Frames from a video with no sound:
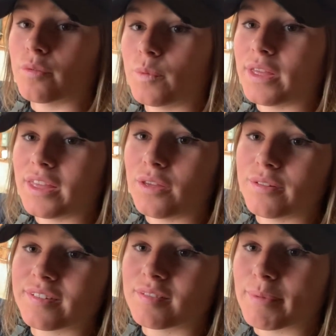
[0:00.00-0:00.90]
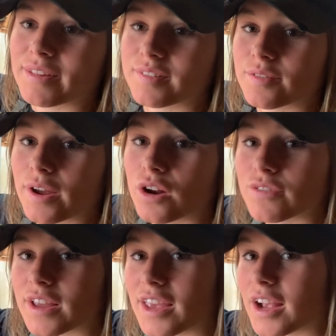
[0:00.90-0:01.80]
we use this mixer right
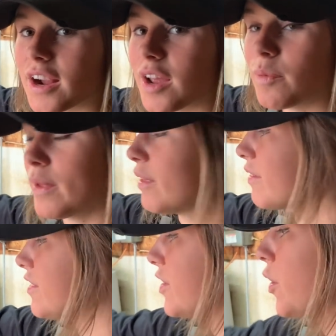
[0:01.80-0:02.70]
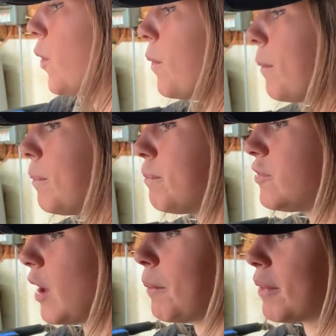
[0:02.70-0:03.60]
over here, and we used to
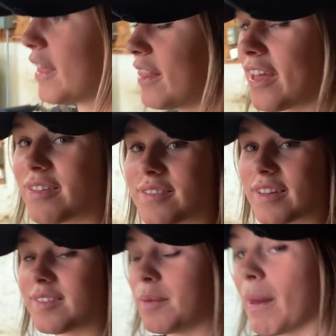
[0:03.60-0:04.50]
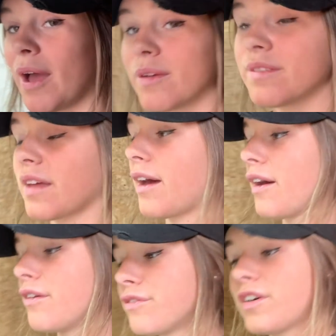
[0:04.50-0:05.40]
dump in like 60 pounds
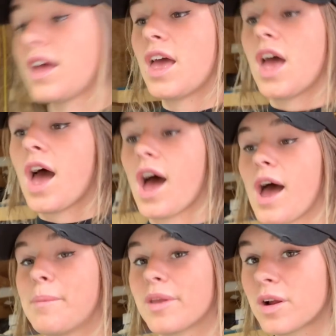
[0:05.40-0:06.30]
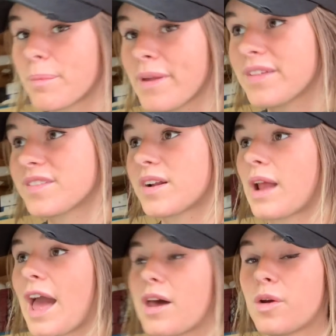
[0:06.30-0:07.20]
of milk
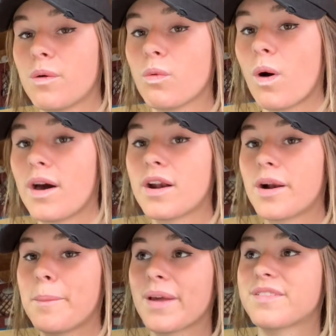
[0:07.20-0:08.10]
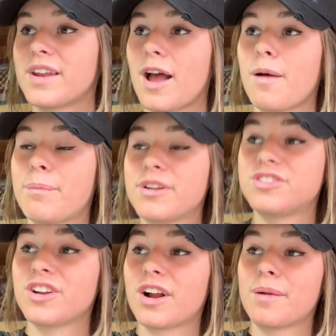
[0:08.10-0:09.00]
replacer, add it with water, mix it up,
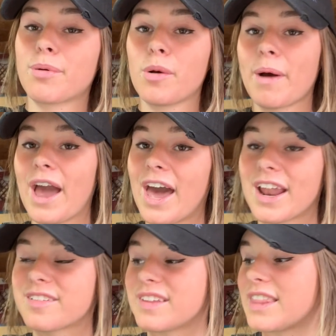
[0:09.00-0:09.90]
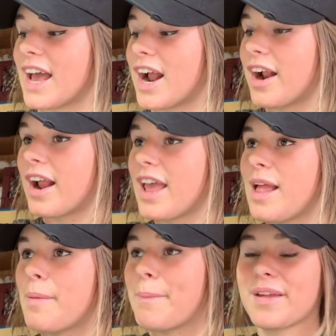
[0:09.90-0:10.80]
put your probiotics in there,
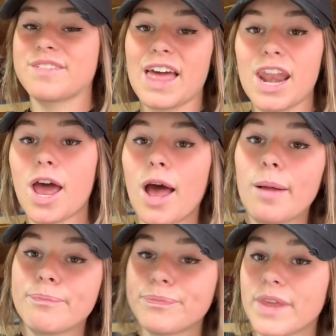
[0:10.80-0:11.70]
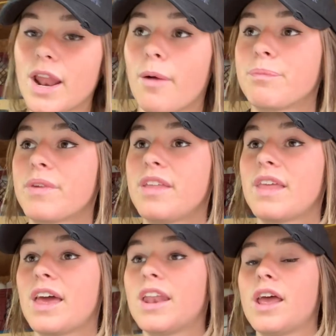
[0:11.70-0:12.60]
mix that up, you know, and
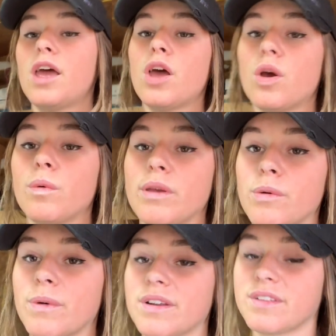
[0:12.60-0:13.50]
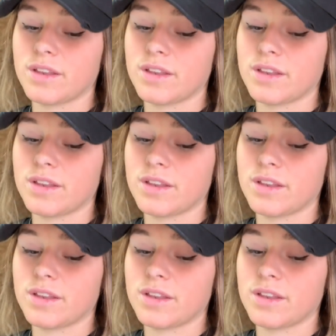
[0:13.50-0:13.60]
then we would